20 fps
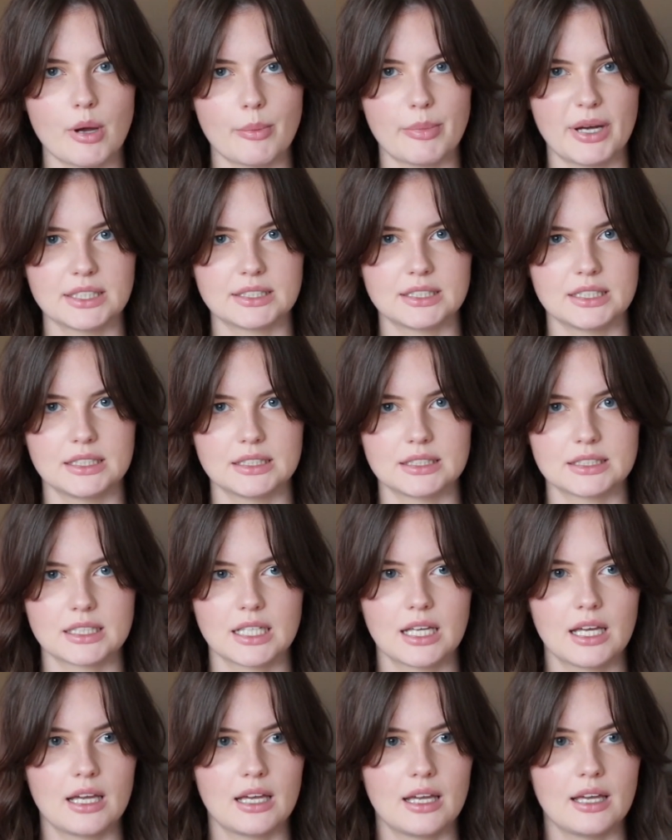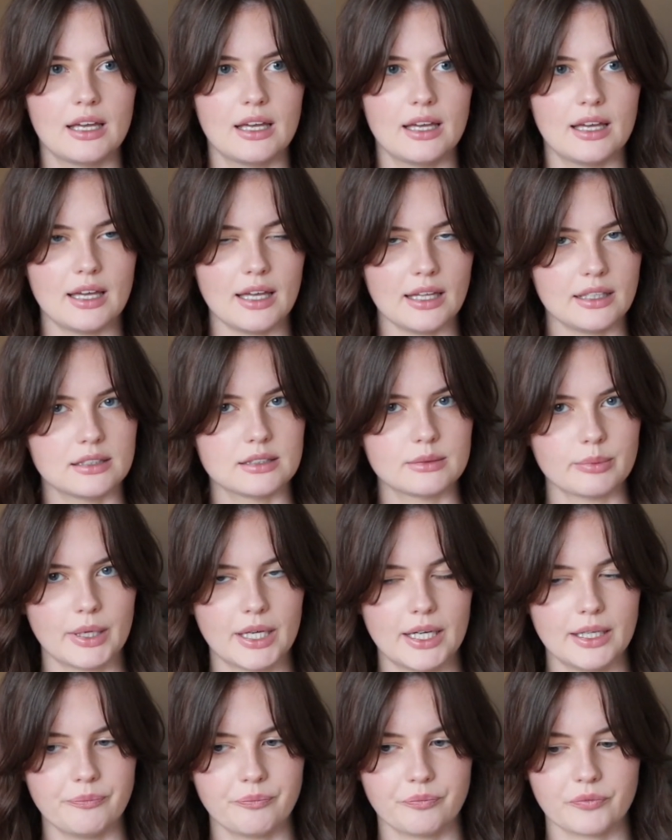my patterns
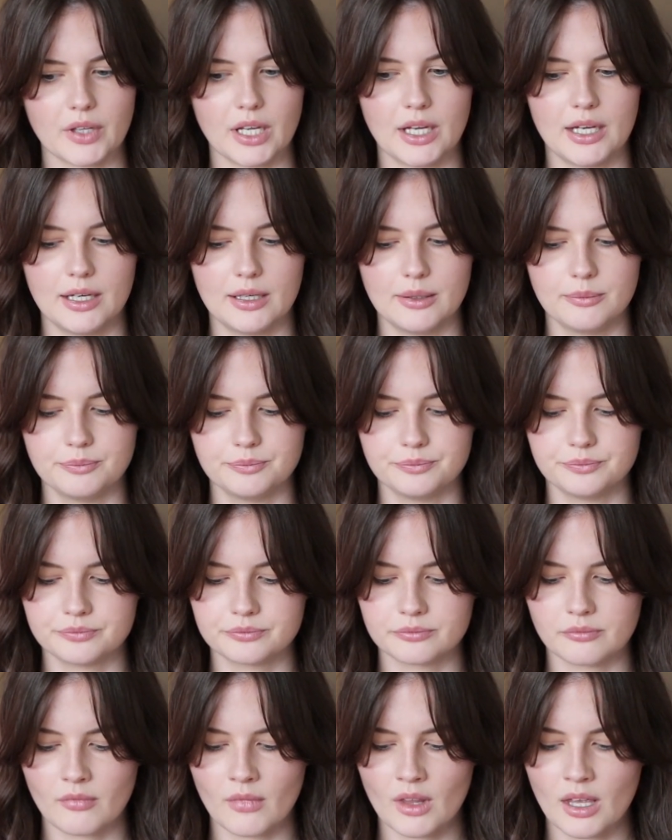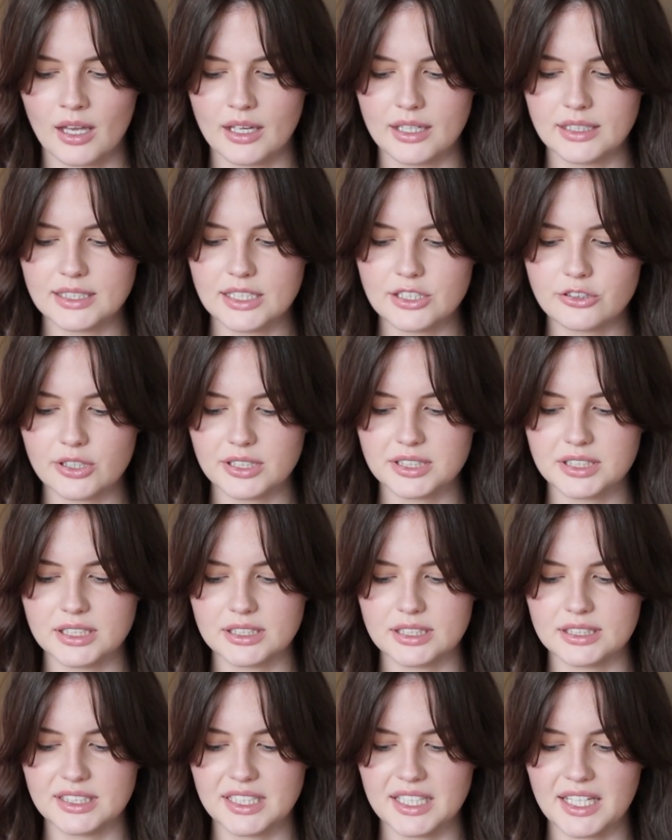elsewhere. It's interesting
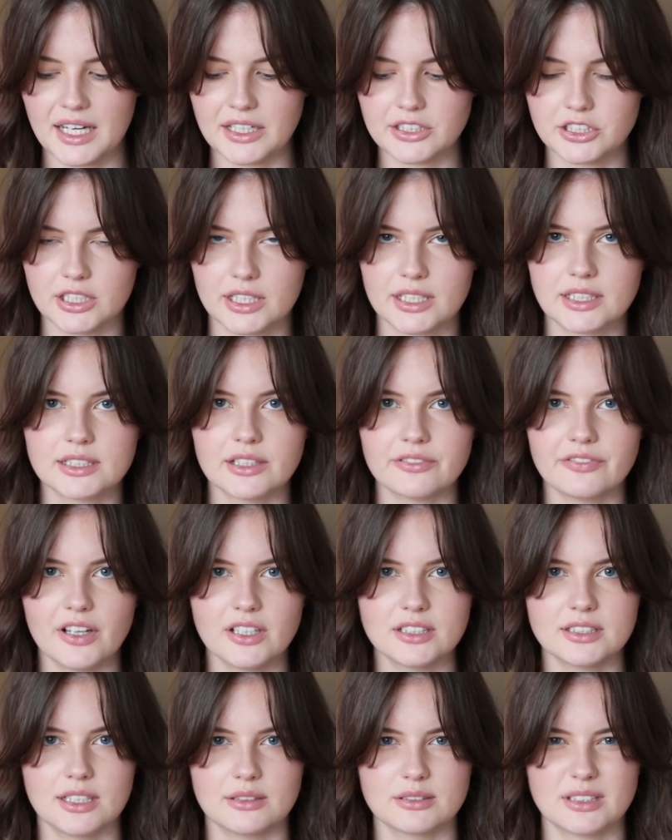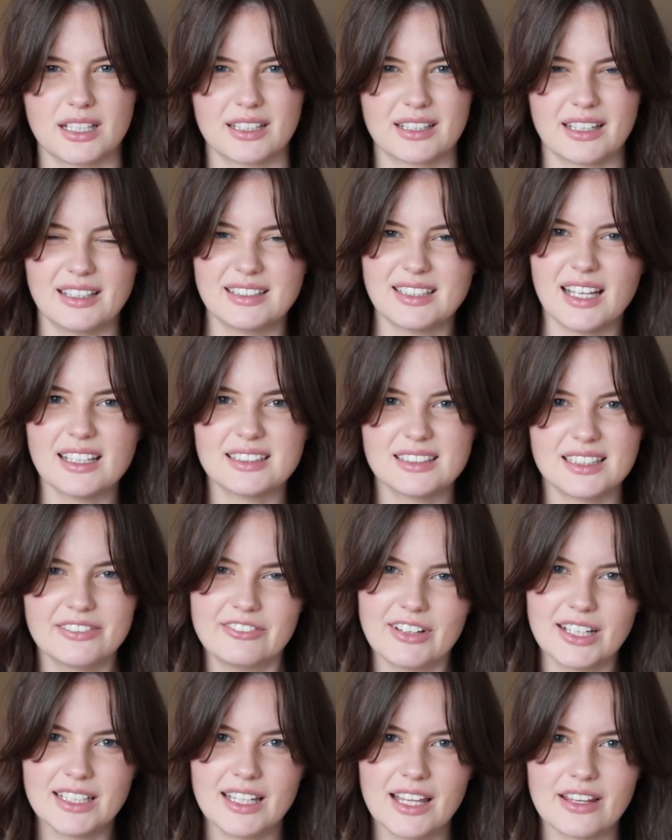to see actually, because at first I was like, is Etsy
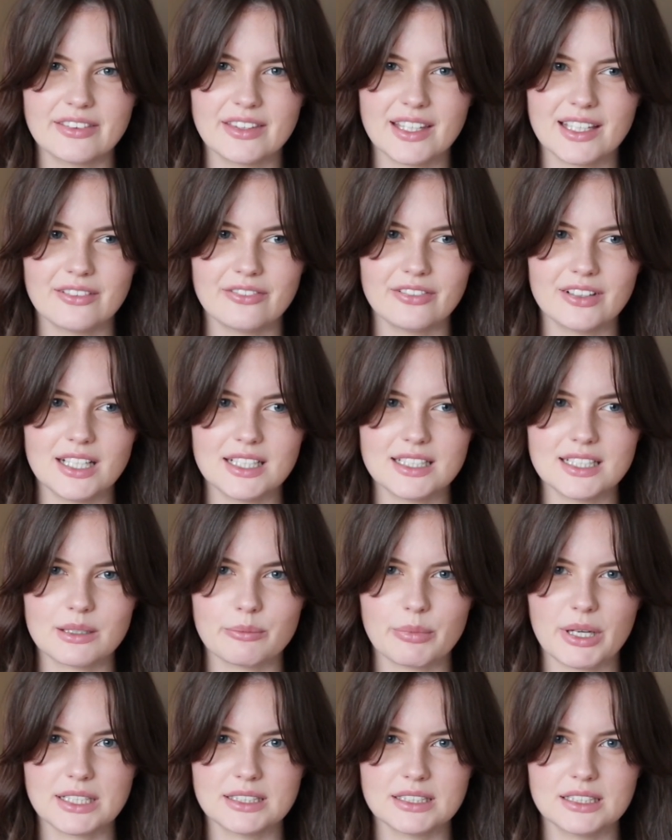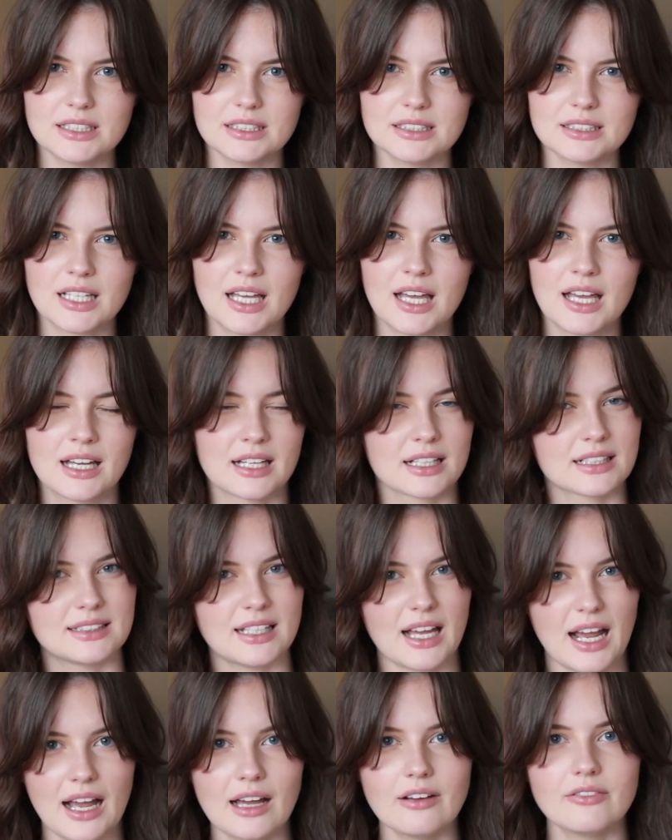really a thing for knitting patterns?
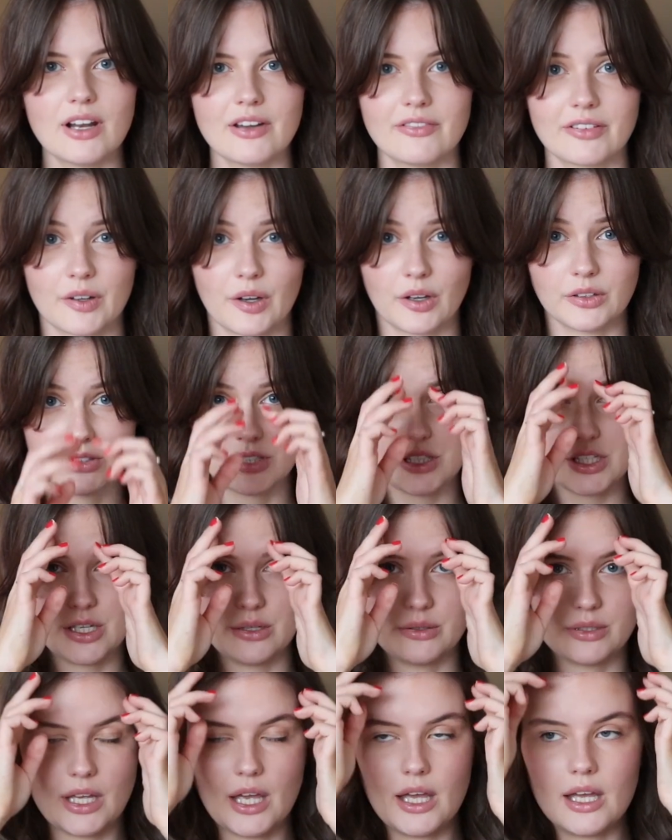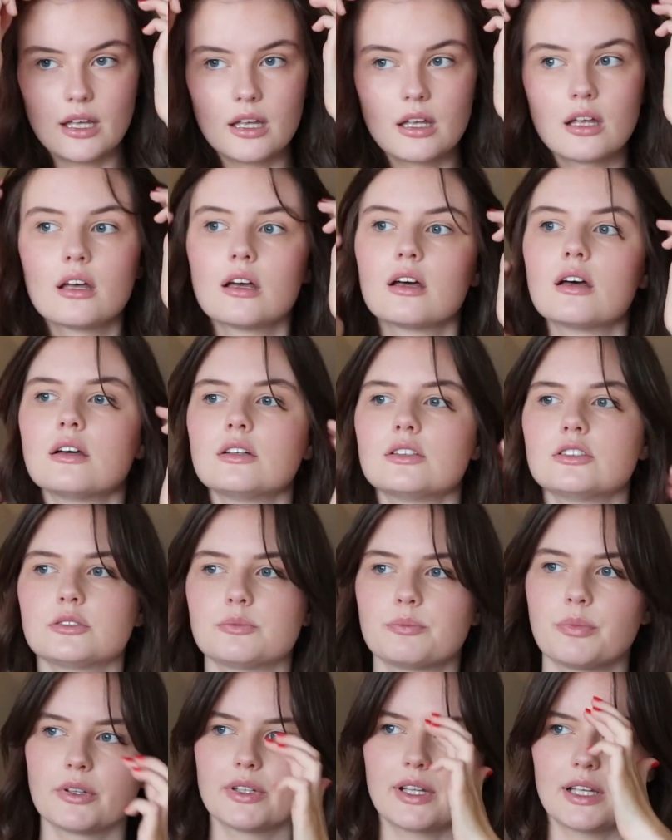Because I've never gone to use it,
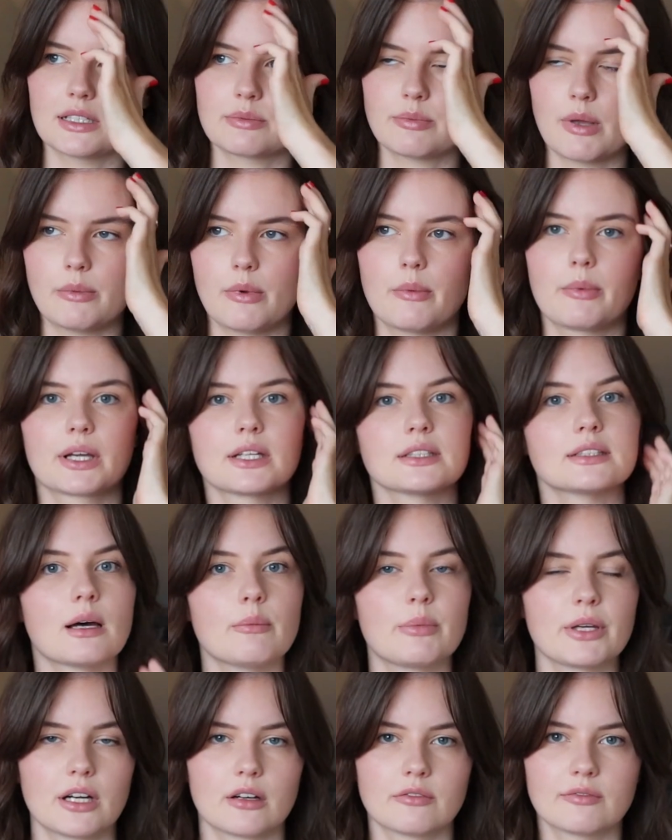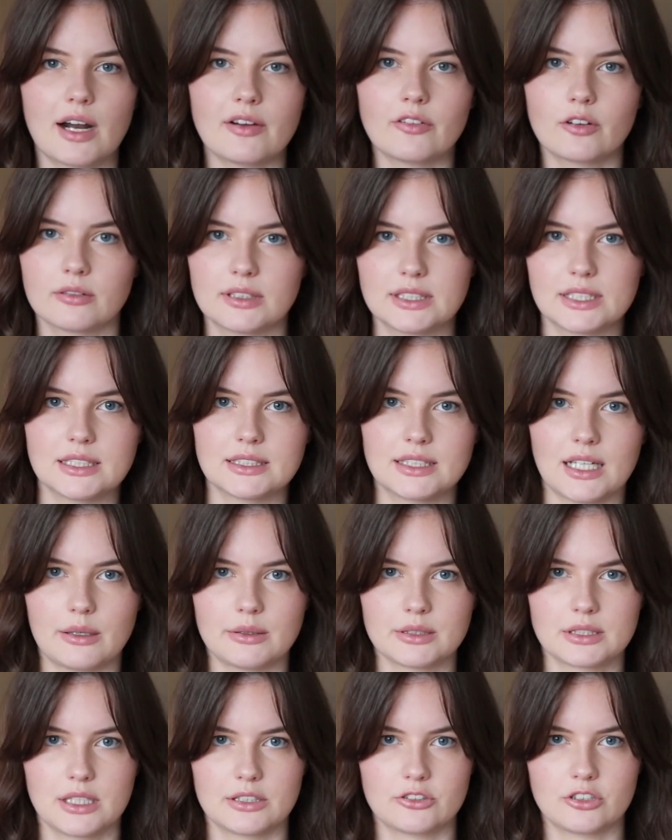but that's maybe because I've been on Ravelry since I
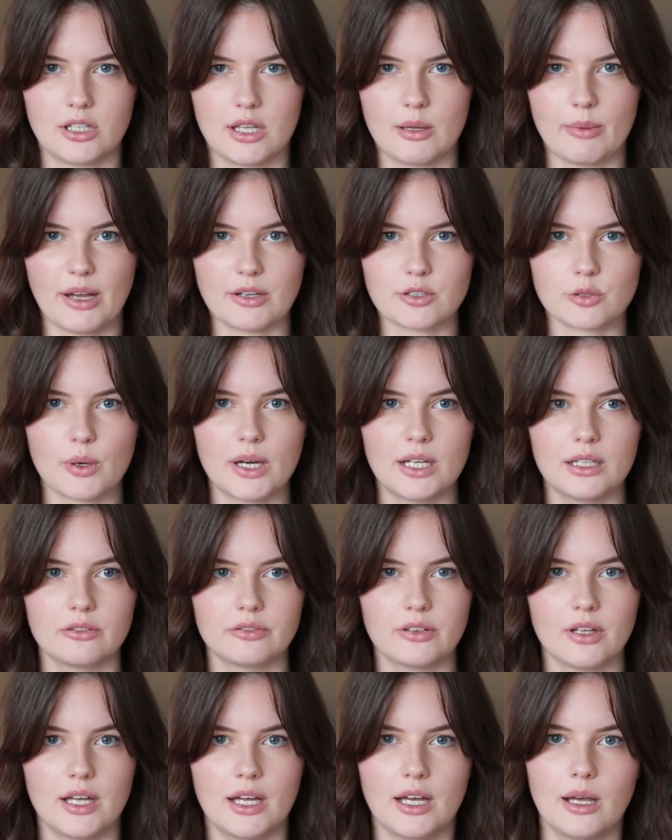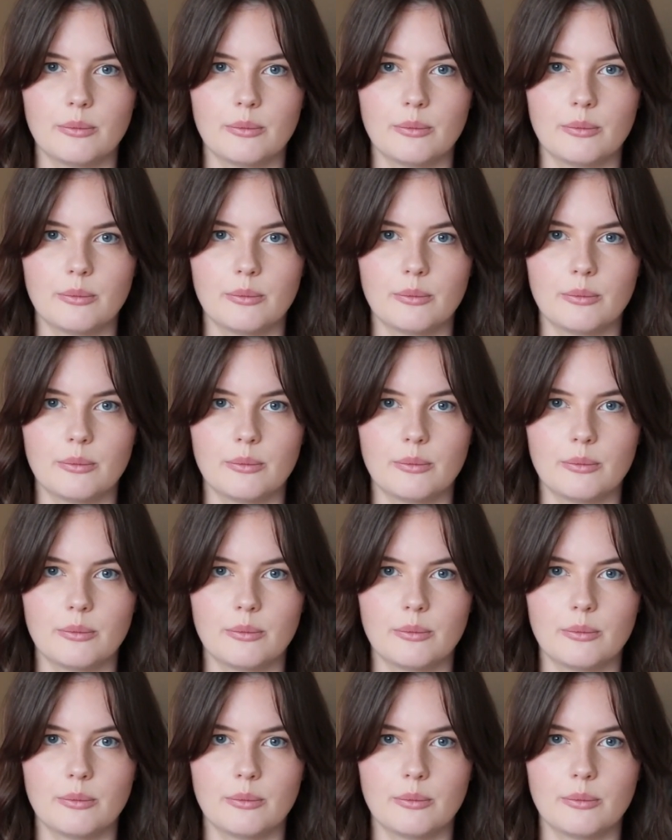was literally about 12.